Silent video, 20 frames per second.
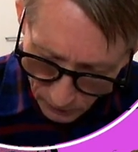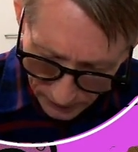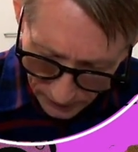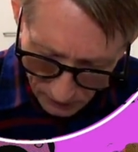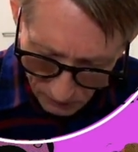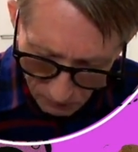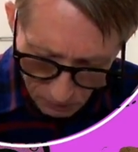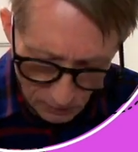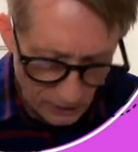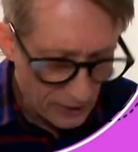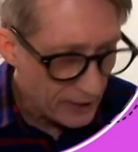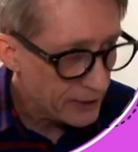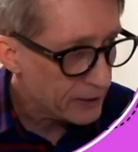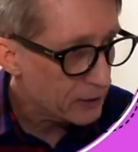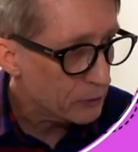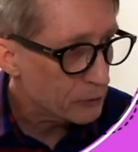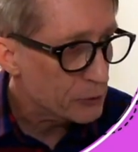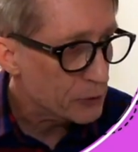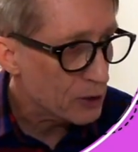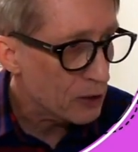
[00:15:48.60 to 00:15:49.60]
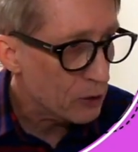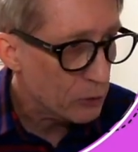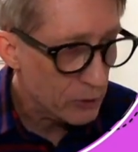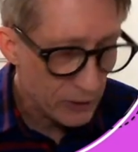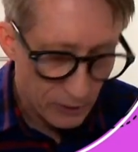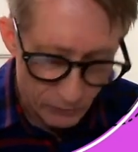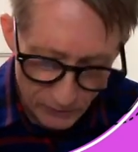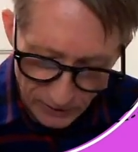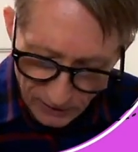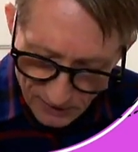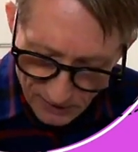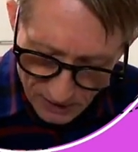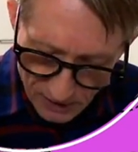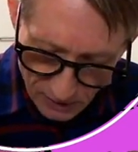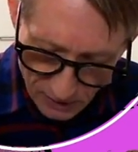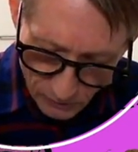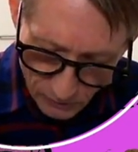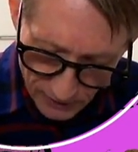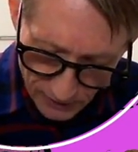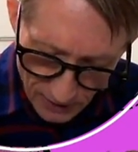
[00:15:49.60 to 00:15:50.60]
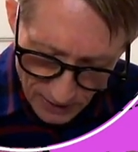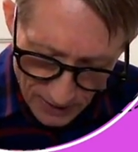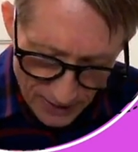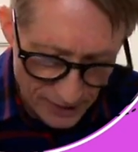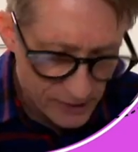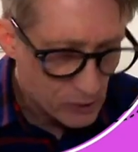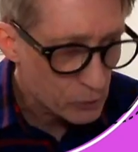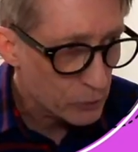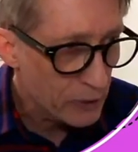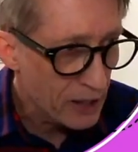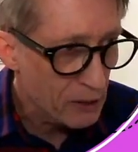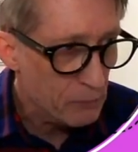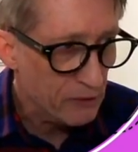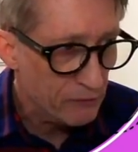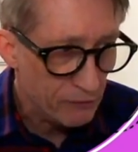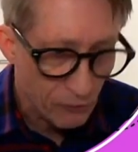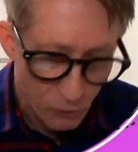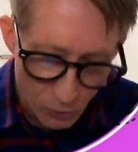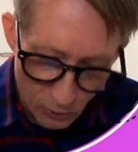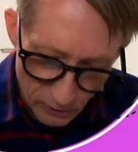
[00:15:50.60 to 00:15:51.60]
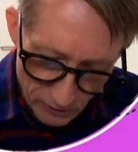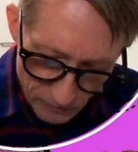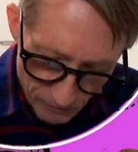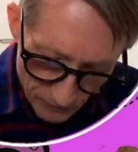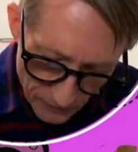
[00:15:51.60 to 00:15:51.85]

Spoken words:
on black on drawing. We can see where the eyes were at before.